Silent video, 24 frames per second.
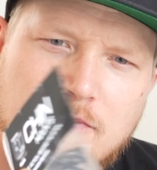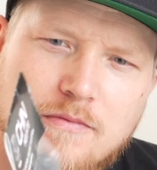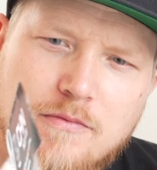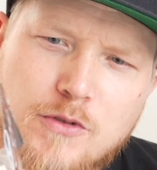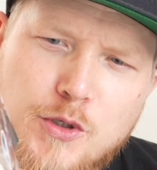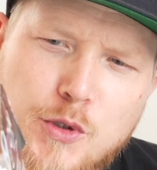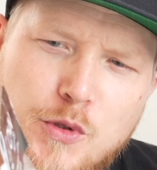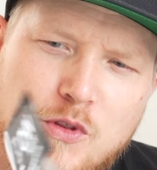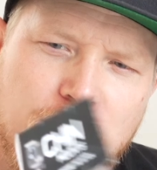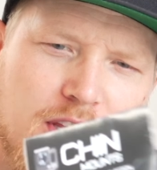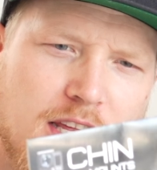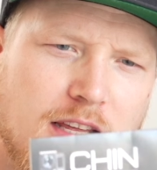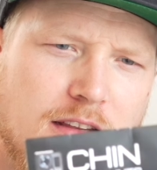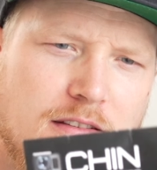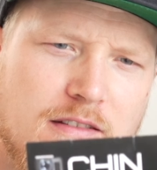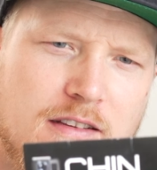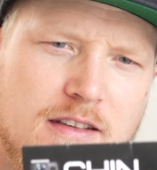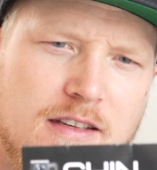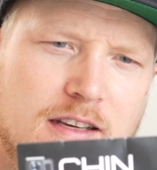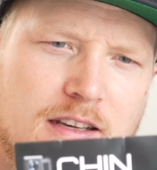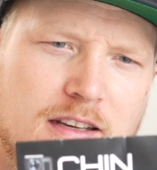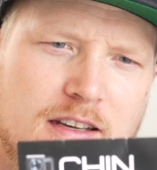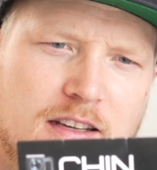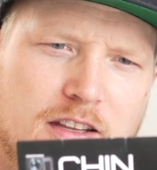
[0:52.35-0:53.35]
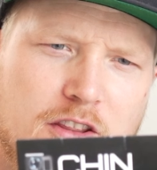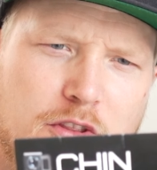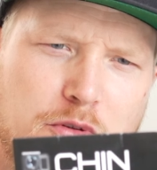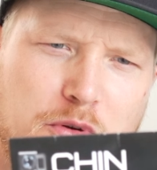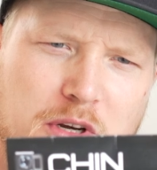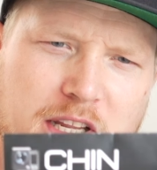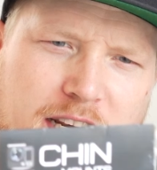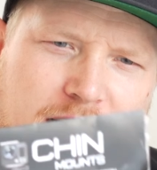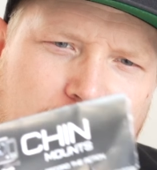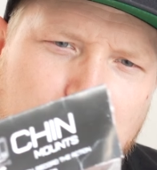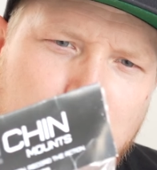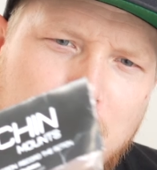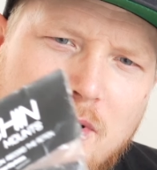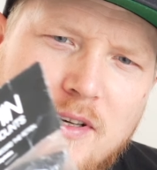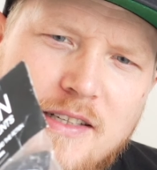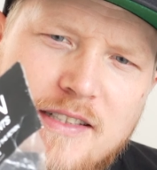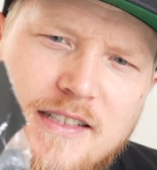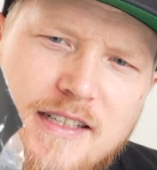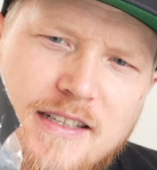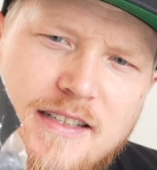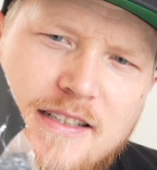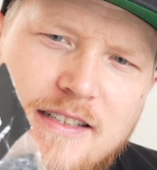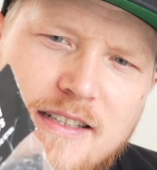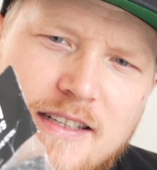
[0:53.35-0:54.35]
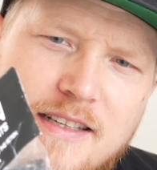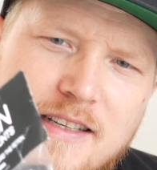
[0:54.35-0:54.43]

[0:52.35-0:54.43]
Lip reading: new thing, 3D printed